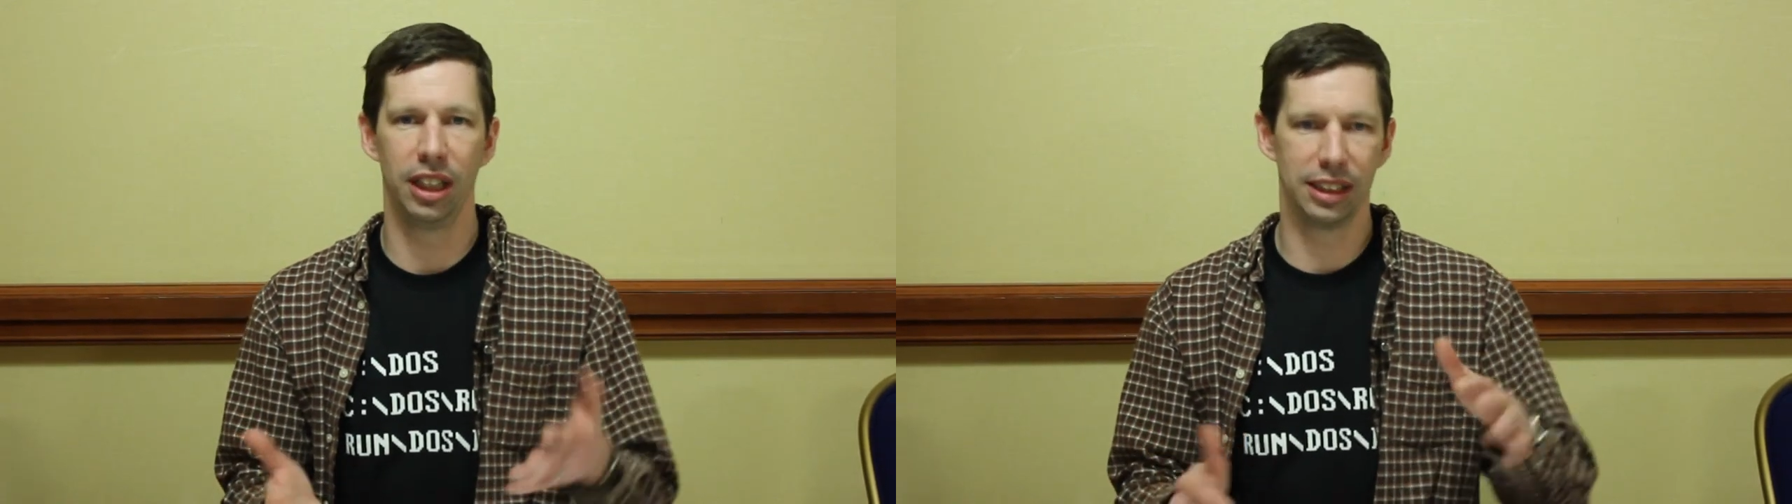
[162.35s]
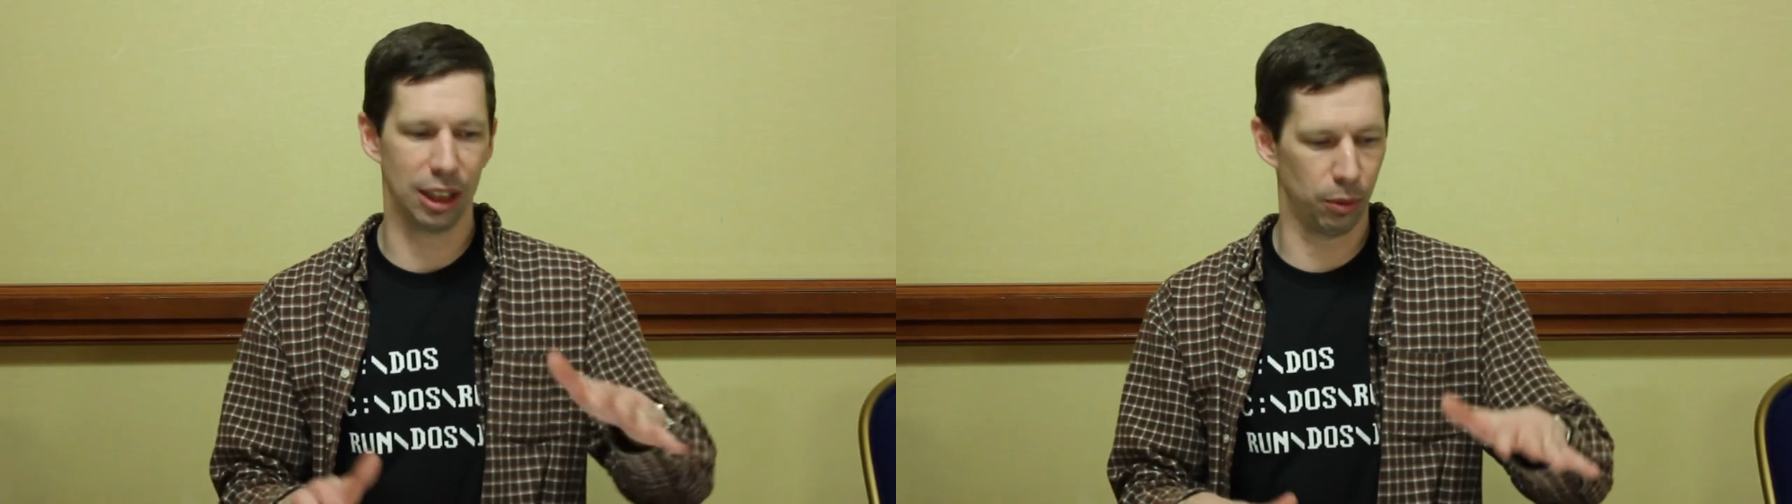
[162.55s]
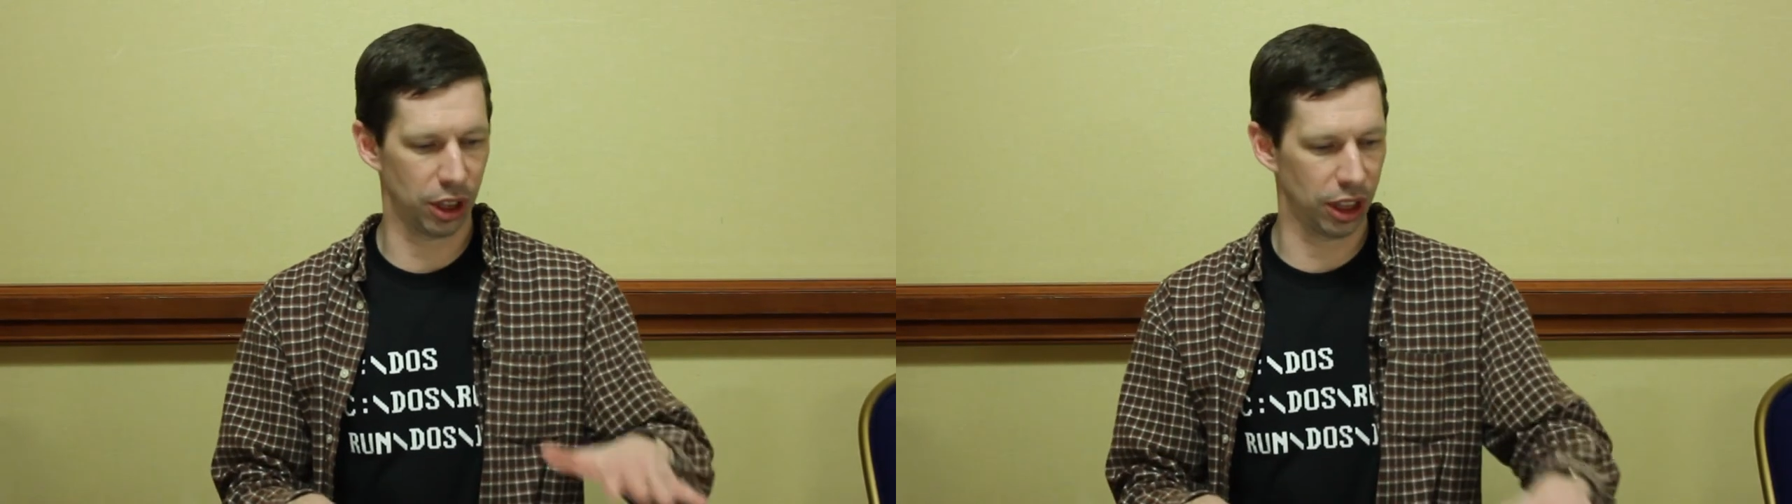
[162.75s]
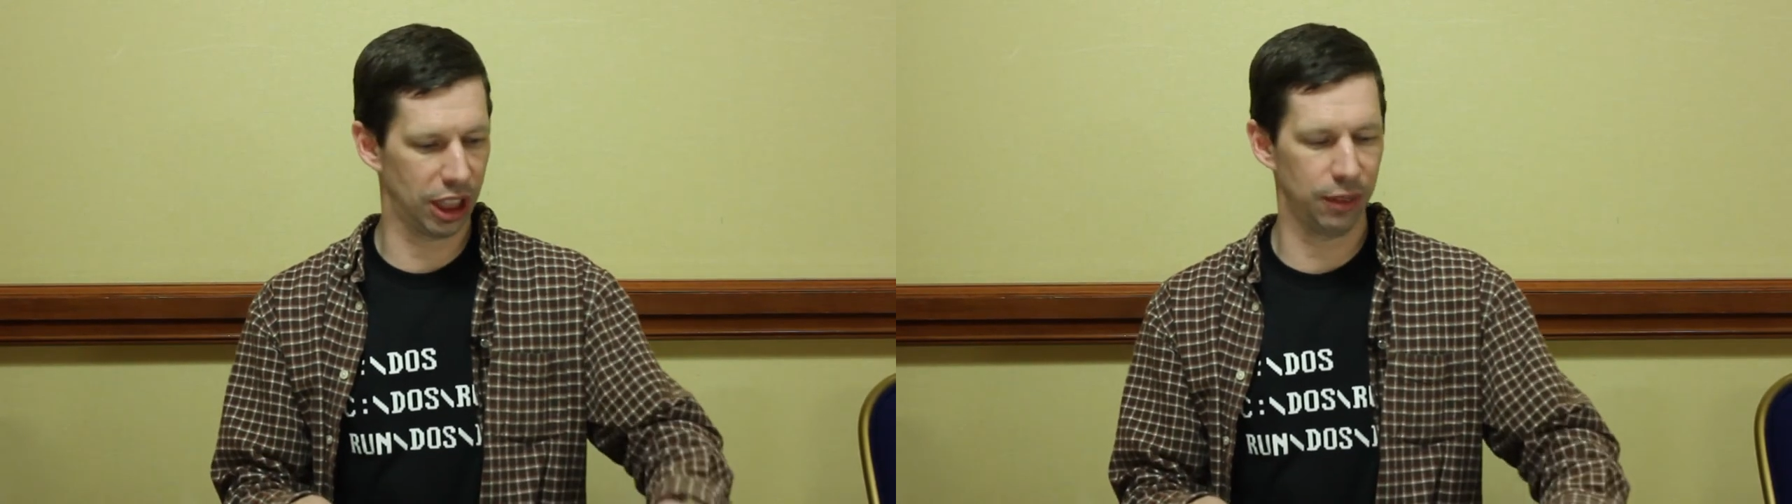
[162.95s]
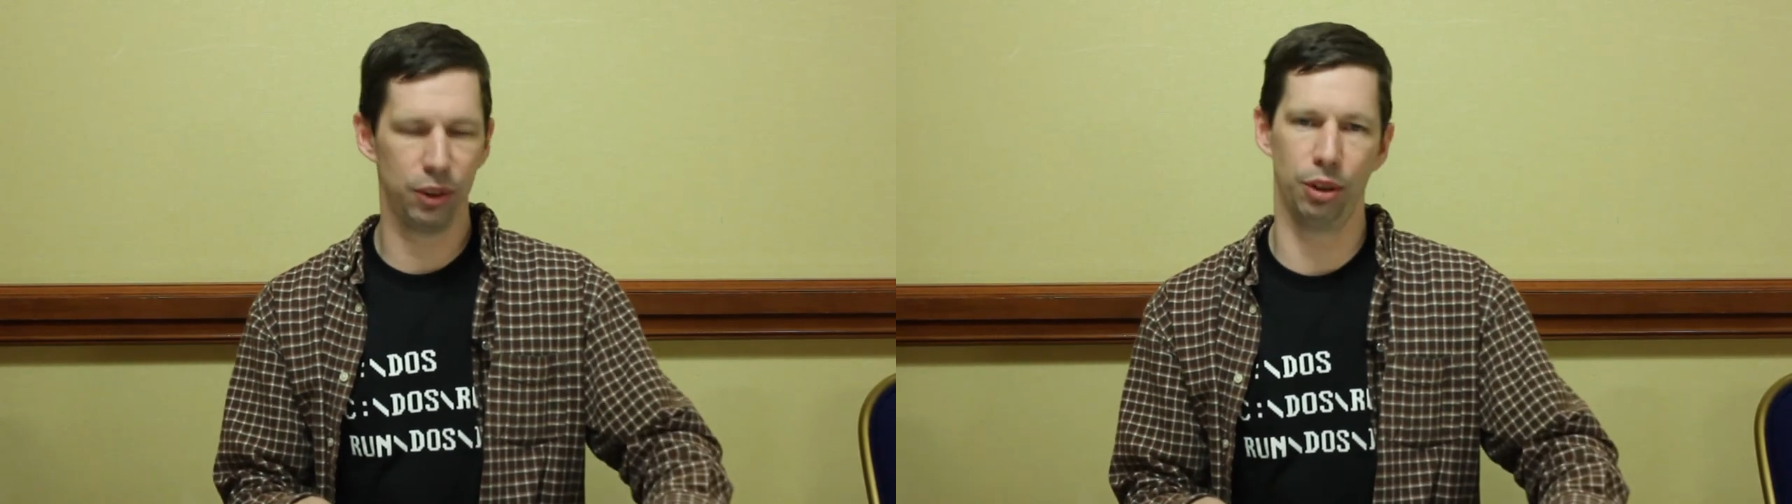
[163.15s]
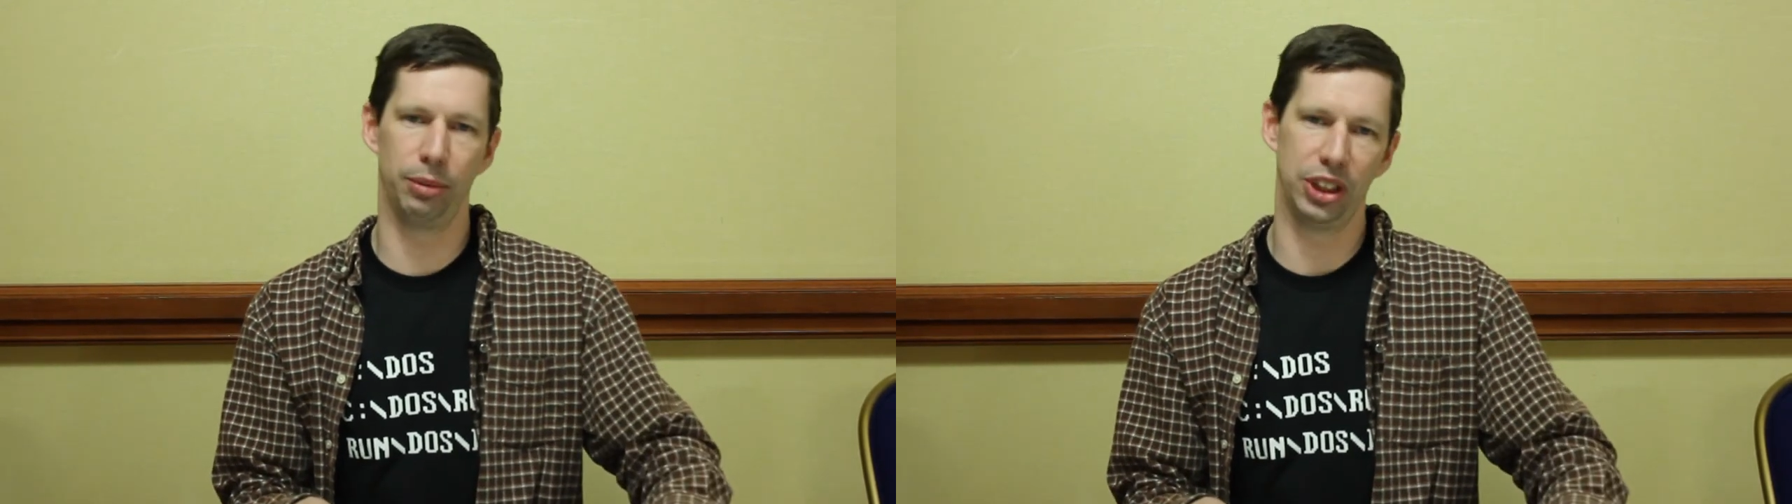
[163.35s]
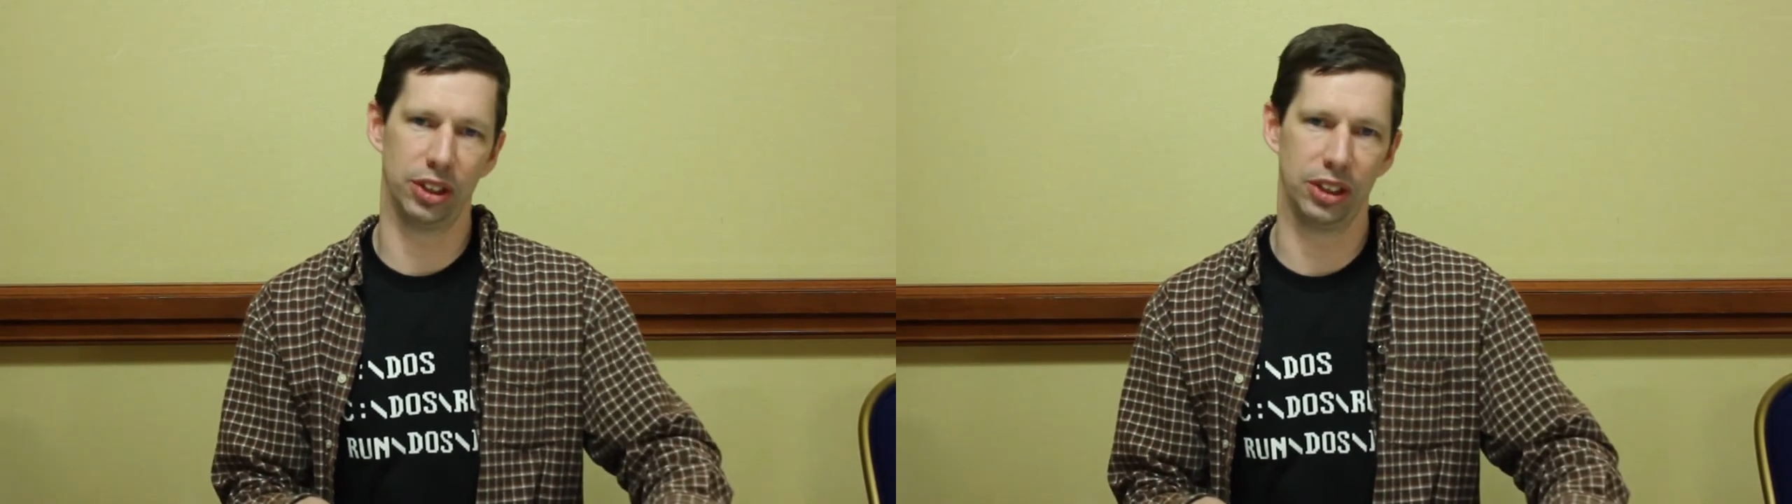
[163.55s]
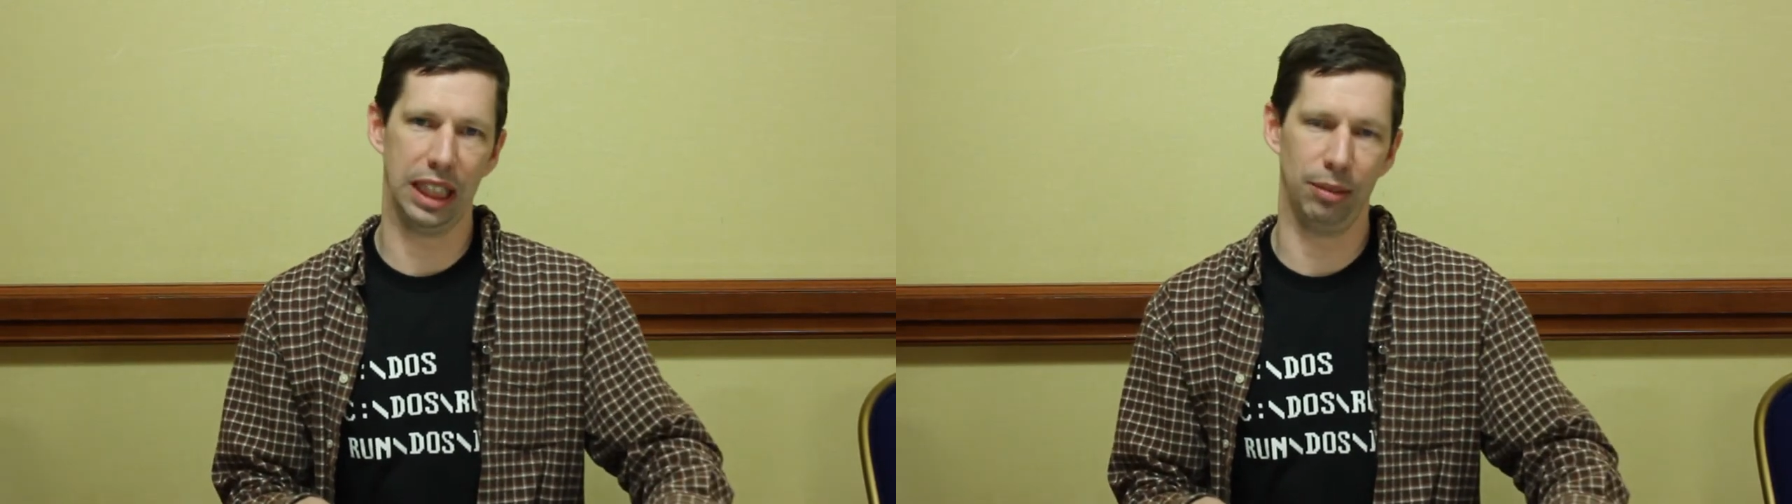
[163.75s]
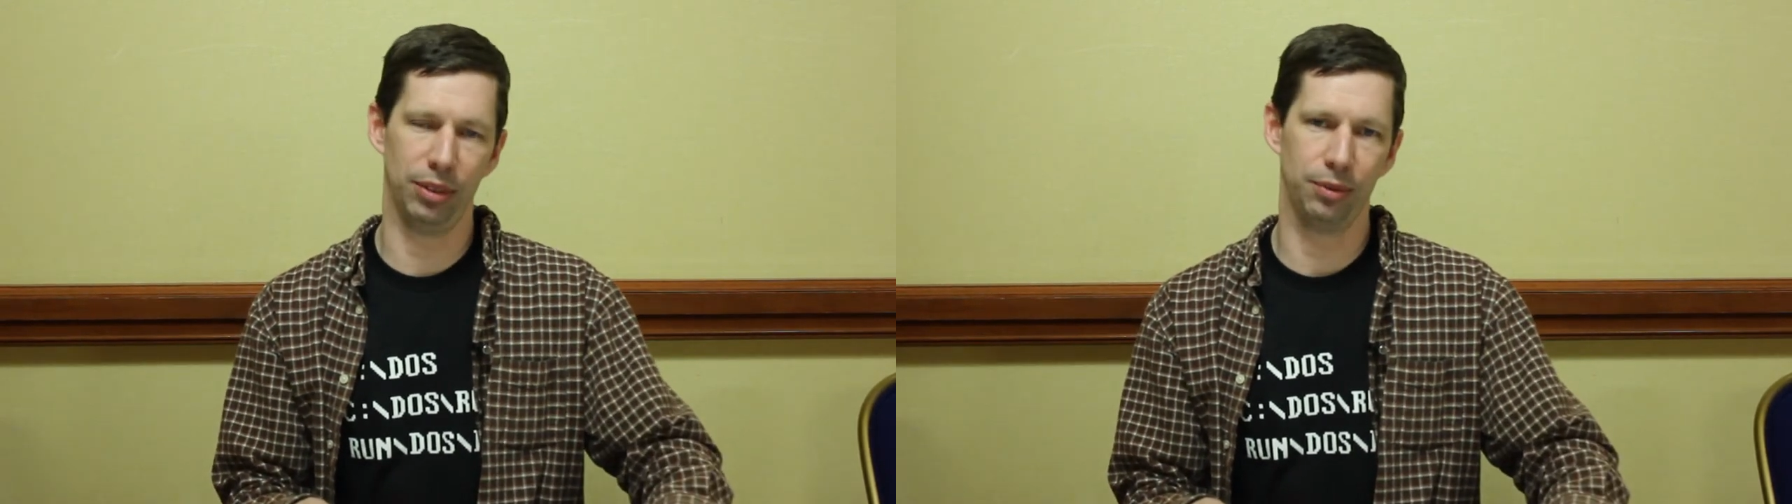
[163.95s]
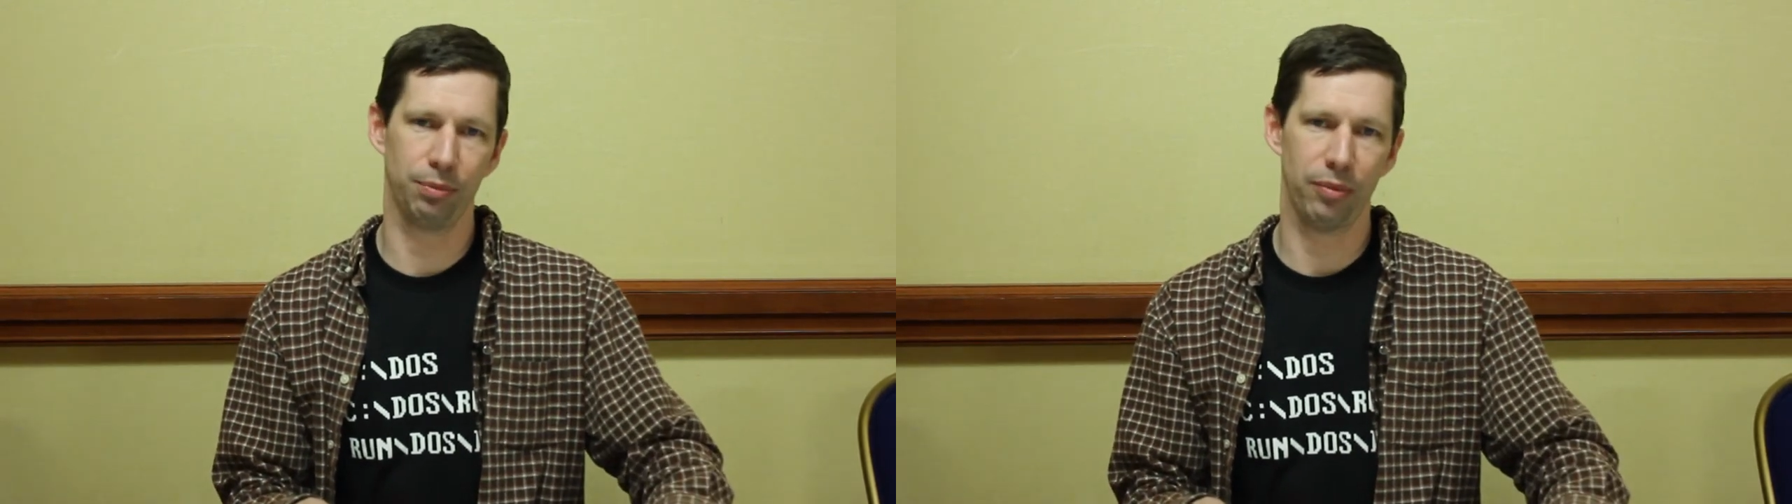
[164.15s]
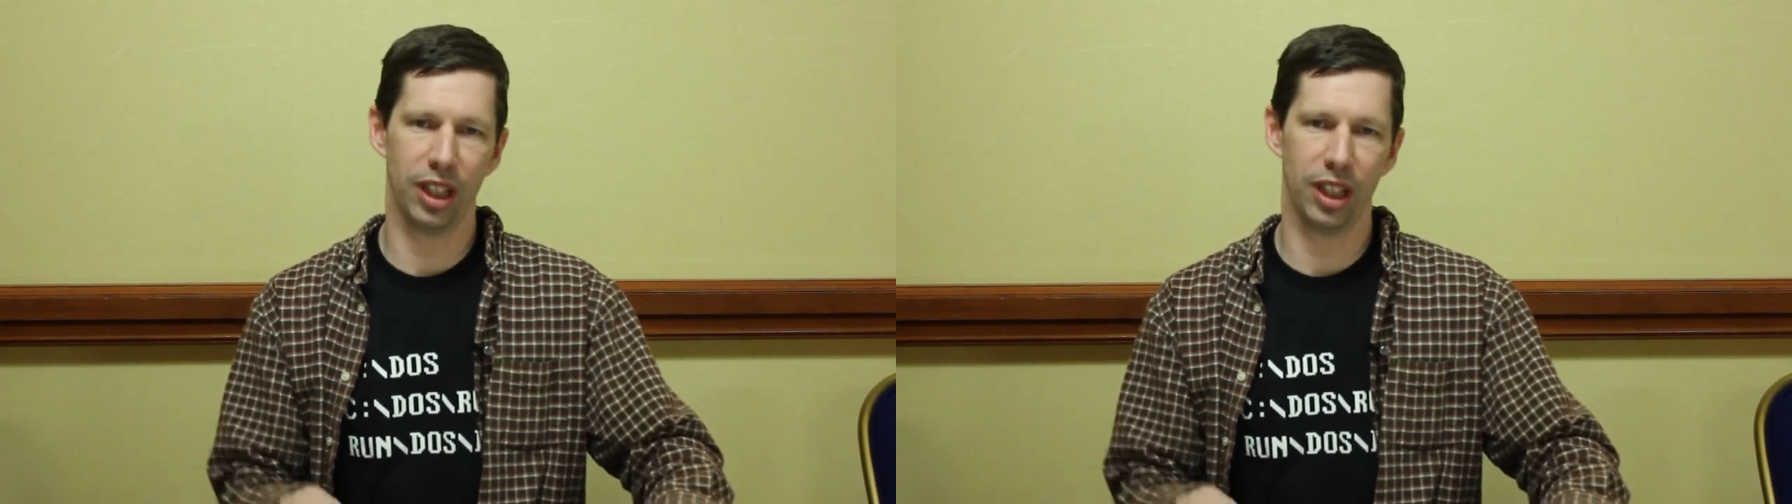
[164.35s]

is that we're going to give you a mission statement,